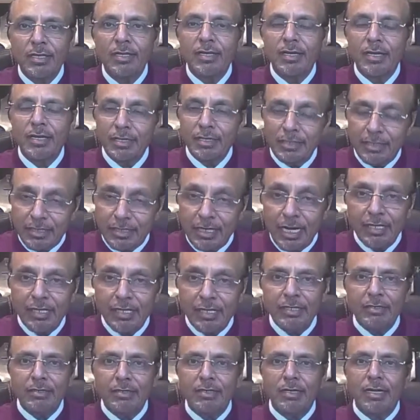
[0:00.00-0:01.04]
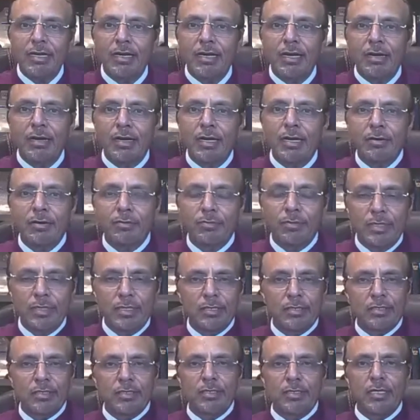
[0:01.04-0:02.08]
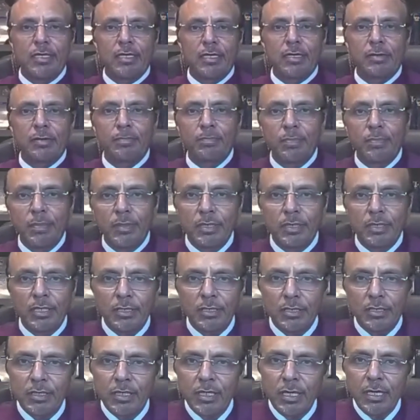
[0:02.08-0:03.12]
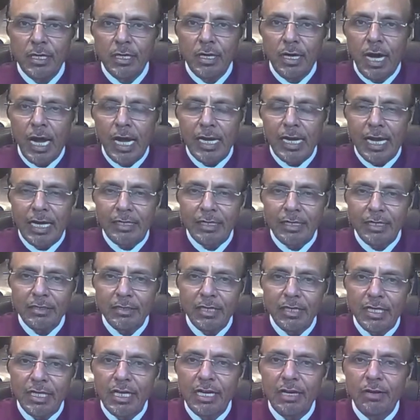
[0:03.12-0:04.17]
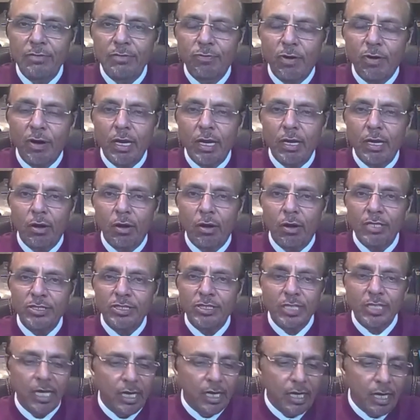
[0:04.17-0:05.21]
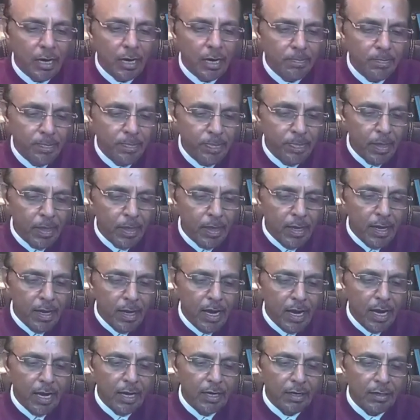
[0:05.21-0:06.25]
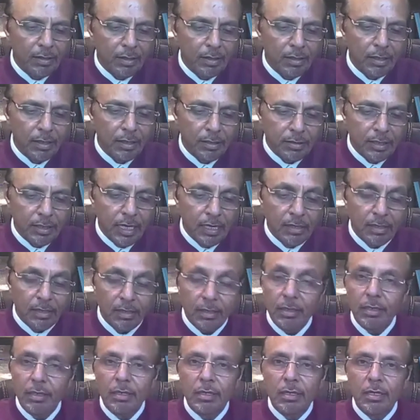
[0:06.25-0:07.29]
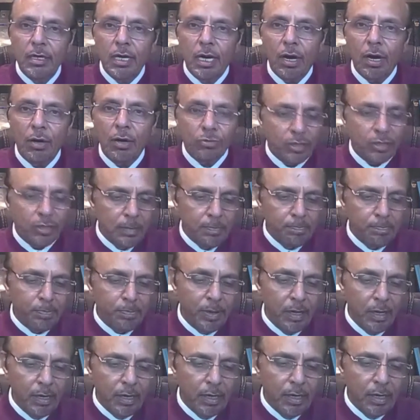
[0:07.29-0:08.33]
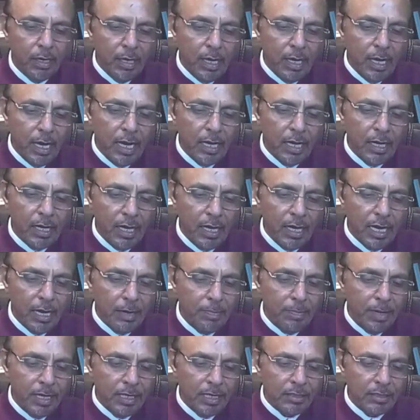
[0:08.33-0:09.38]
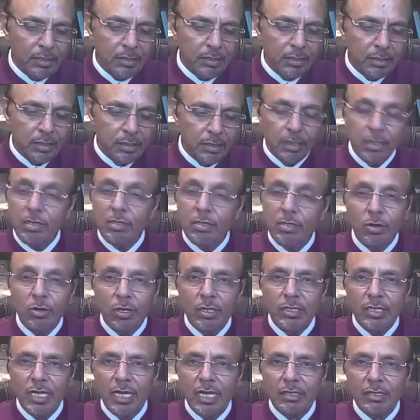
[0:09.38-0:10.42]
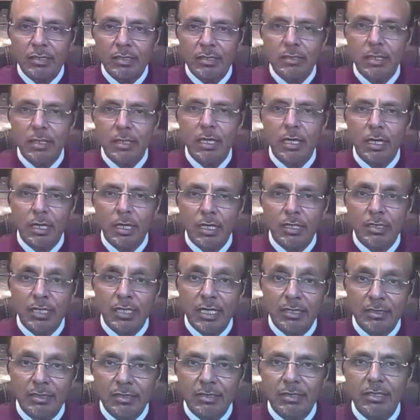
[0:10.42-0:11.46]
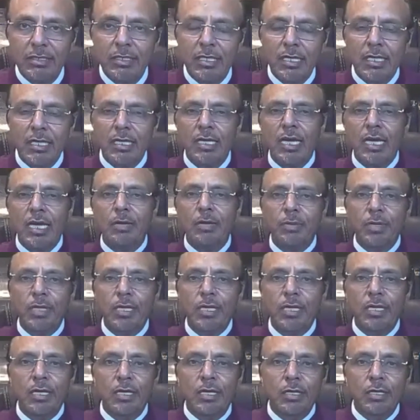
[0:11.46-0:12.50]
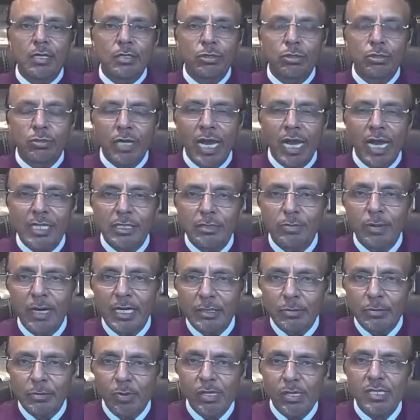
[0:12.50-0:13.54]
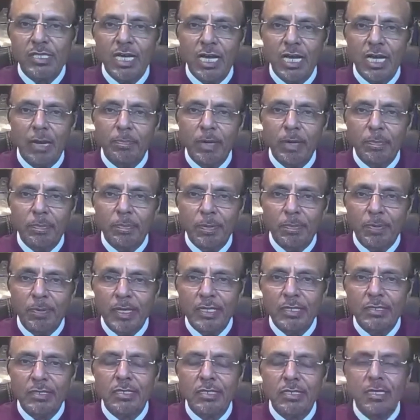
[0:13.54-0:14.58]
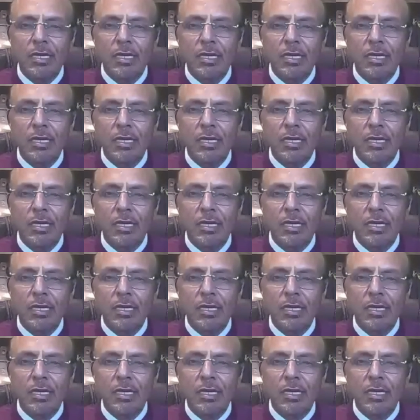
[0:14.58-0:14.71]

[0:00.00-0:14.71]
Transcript: he started with this highlighting the need for a knowledge sharing hub, and then how simple and AI-based contents can be utilized by small-scale PPPs